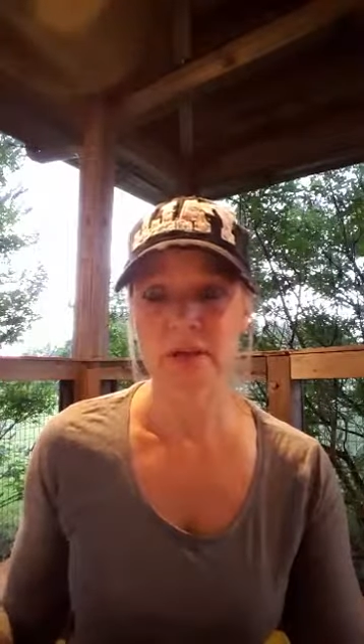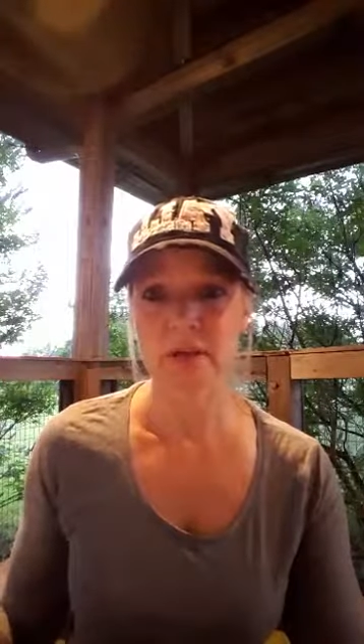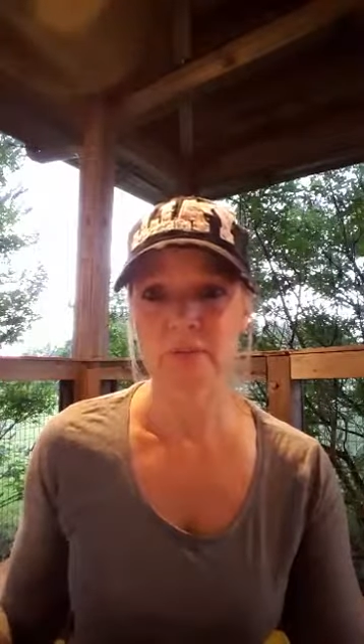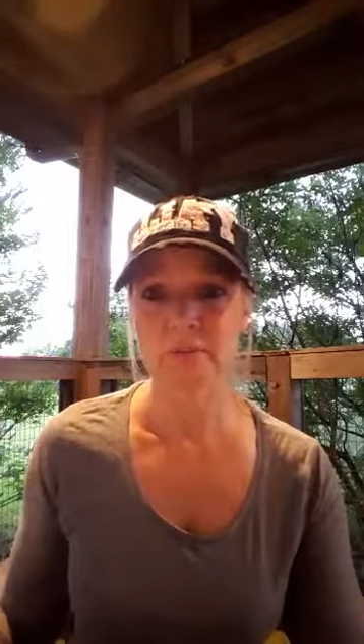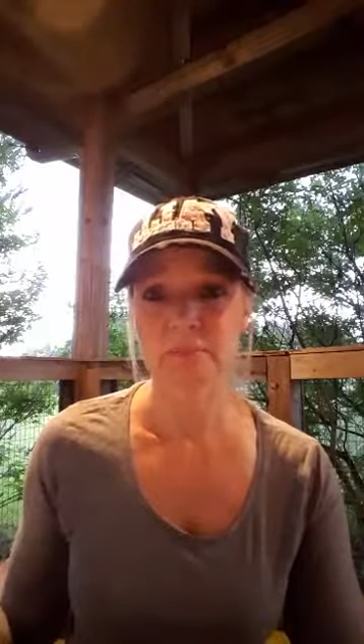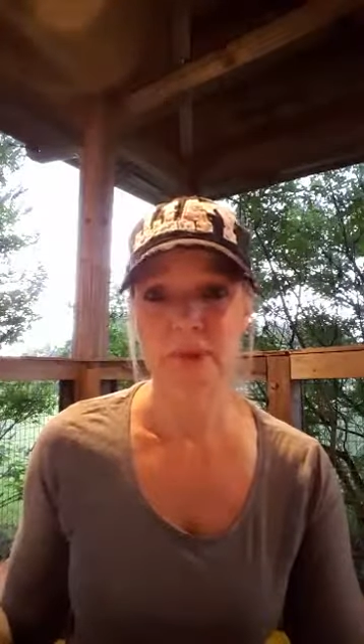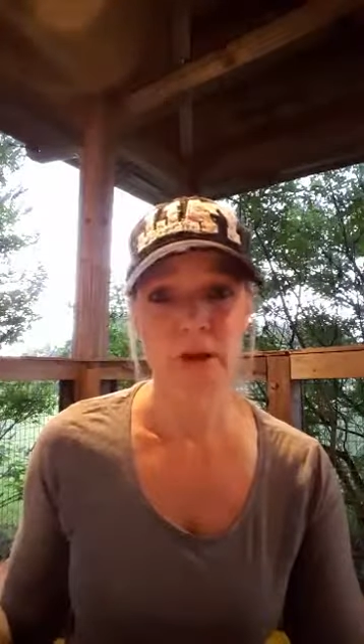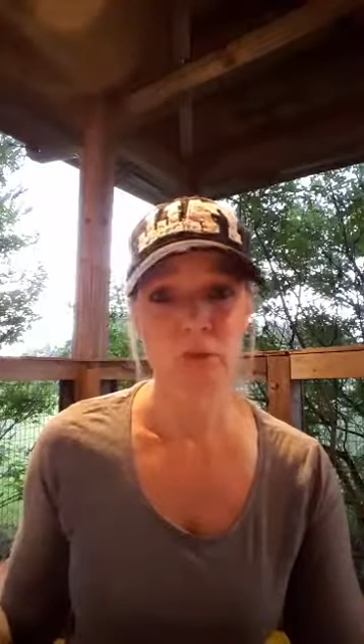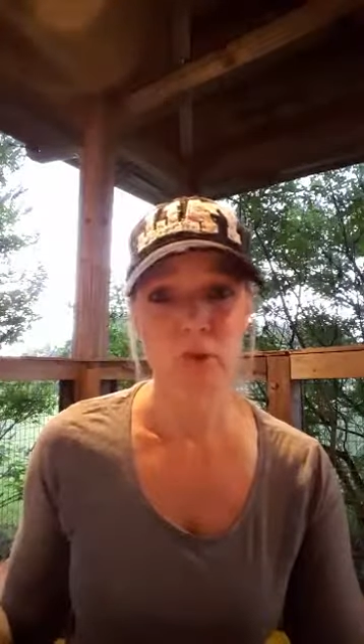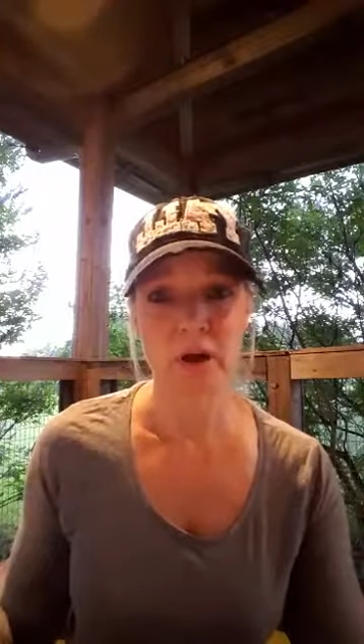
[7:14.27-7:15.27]

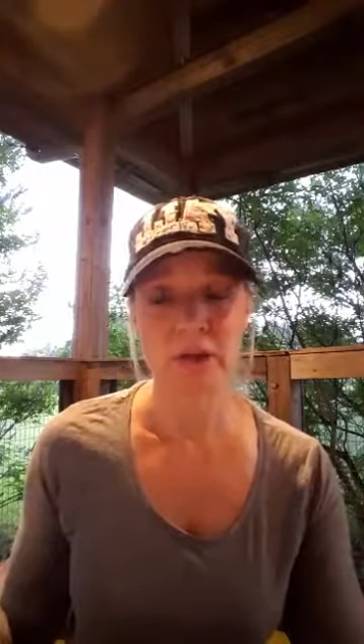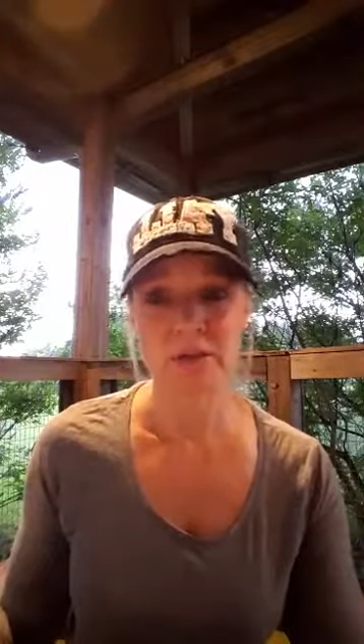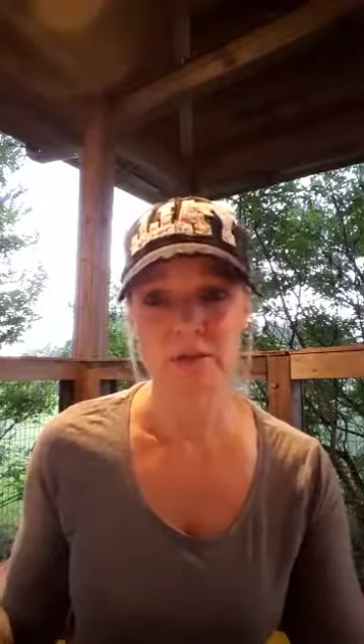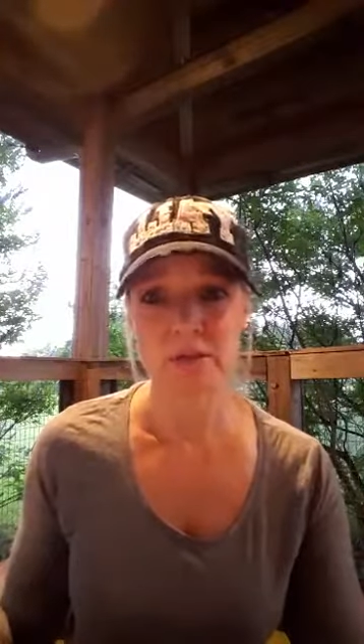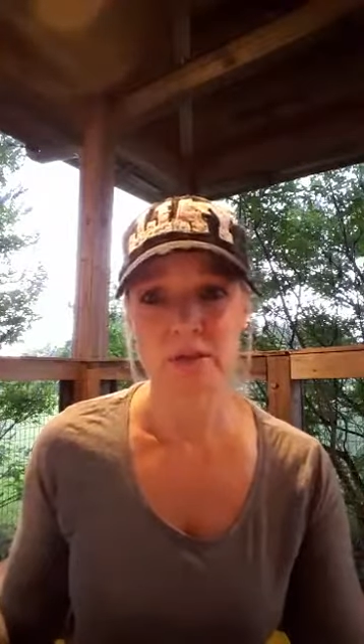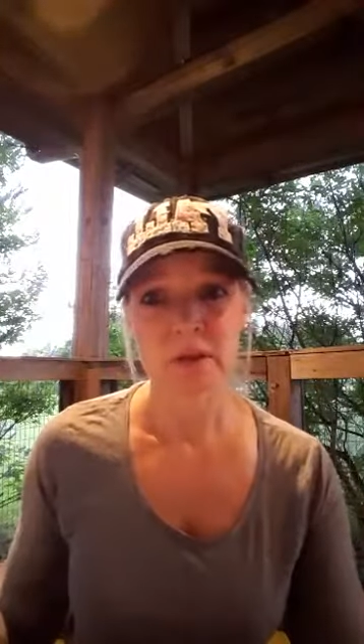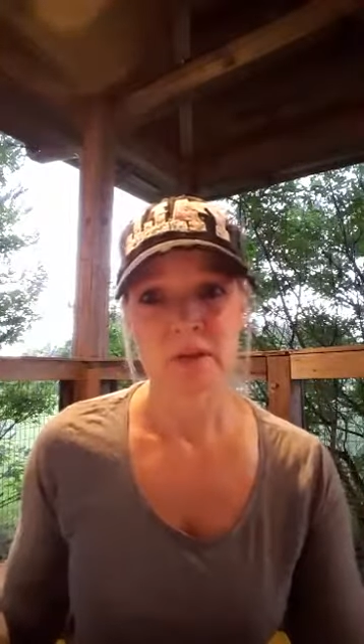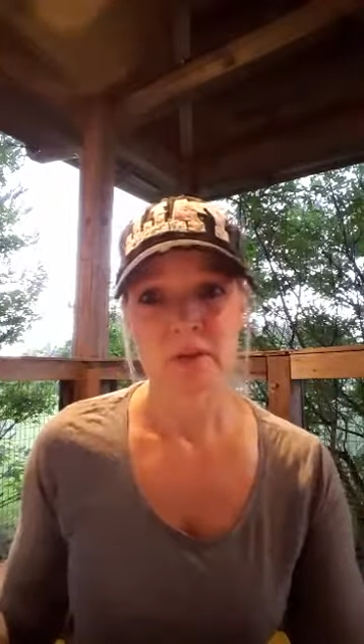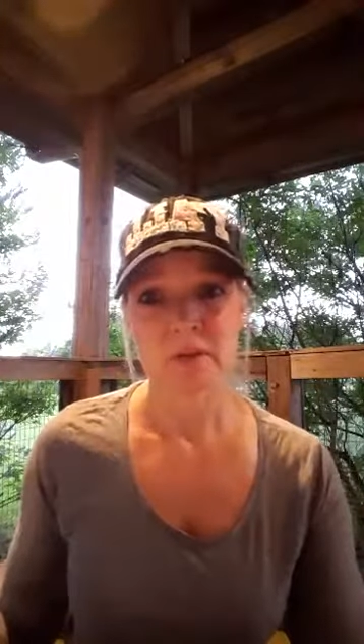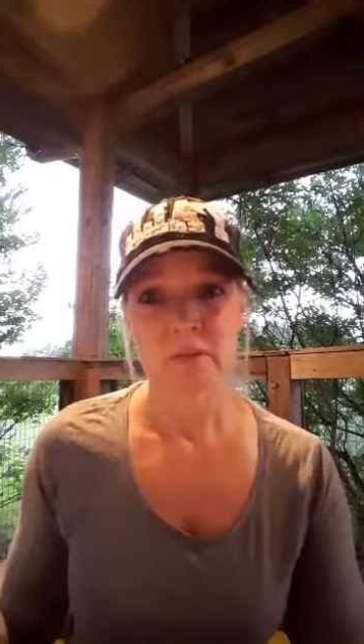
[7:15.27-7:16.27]
MindWise
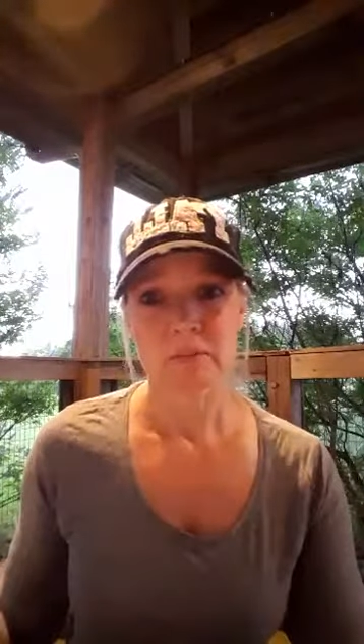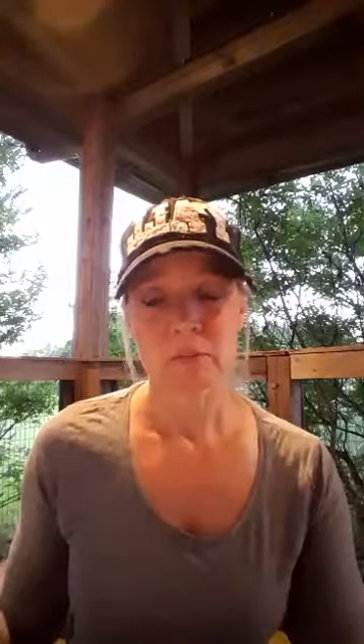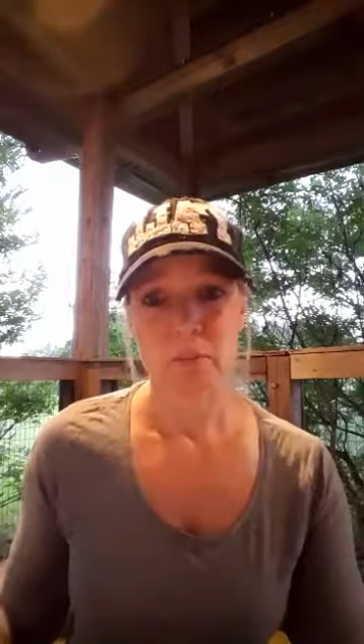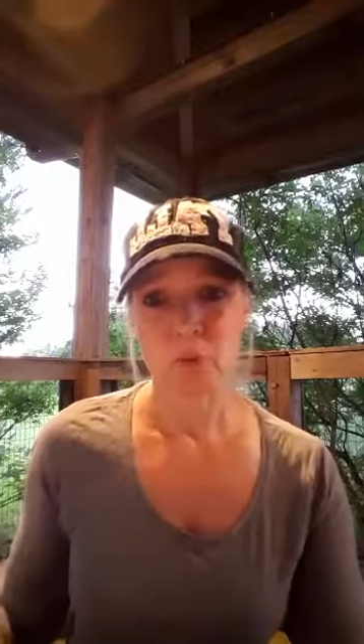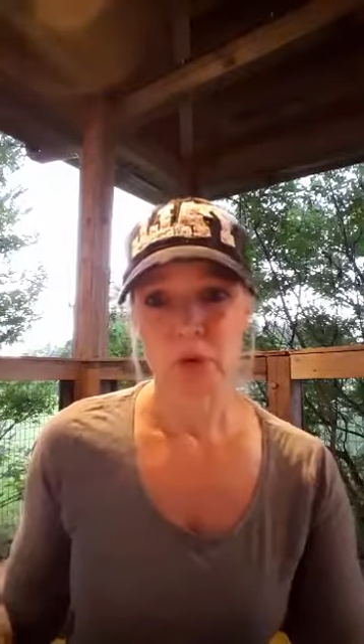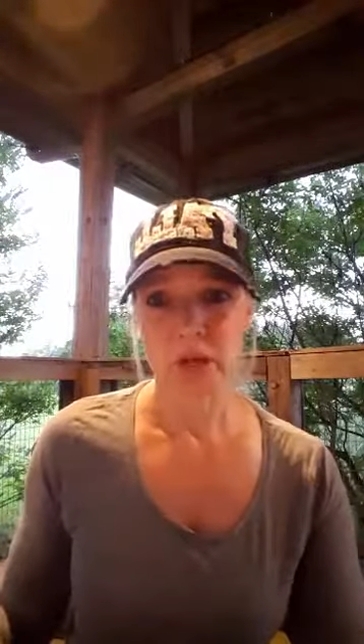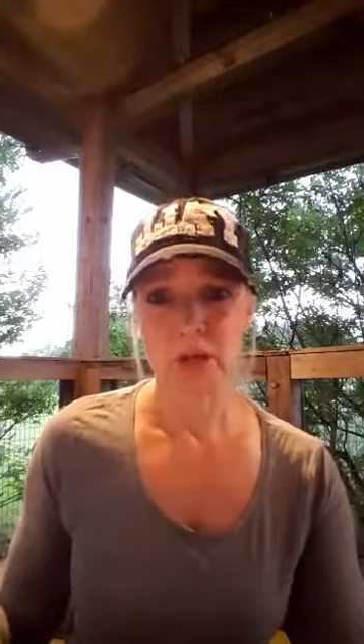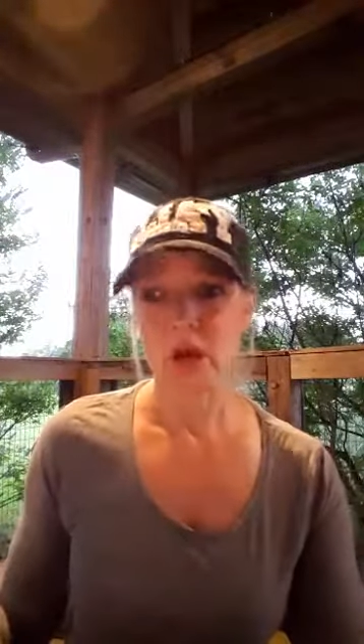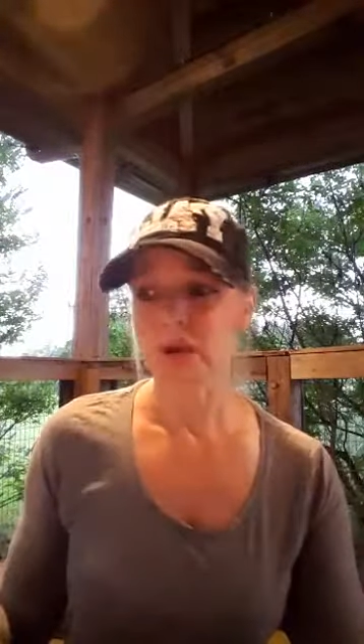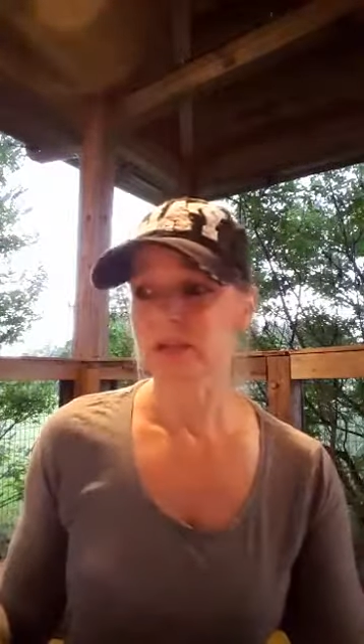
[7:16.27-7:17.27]
morning
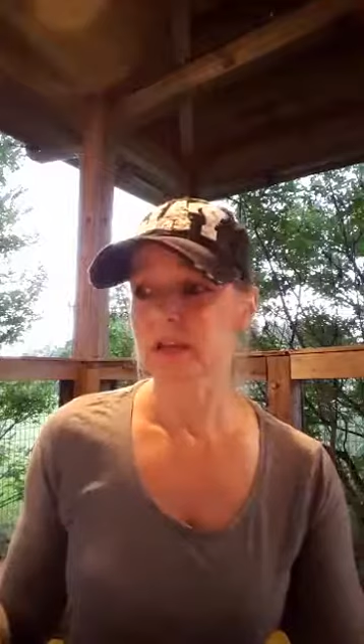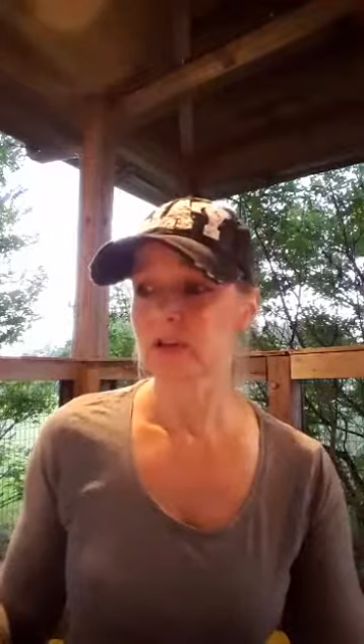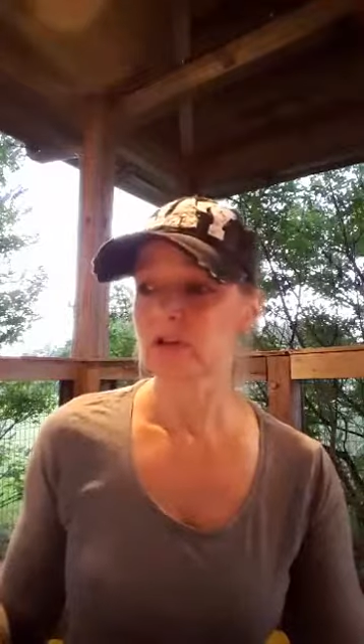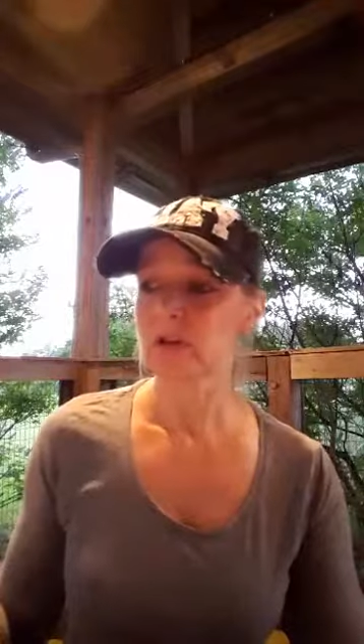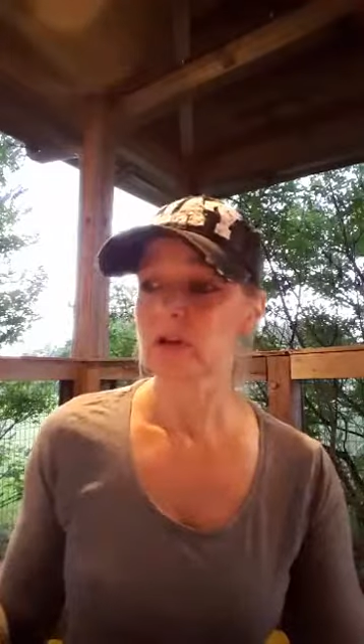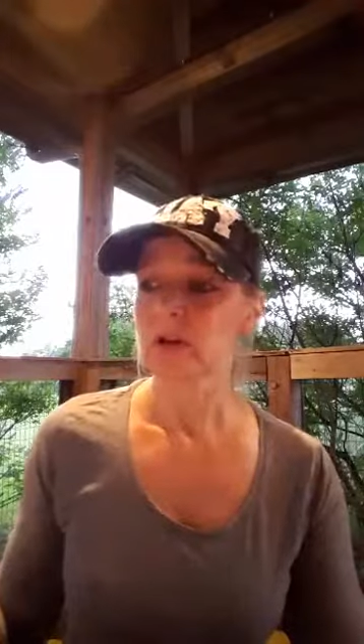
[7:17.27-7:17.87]
cocktail.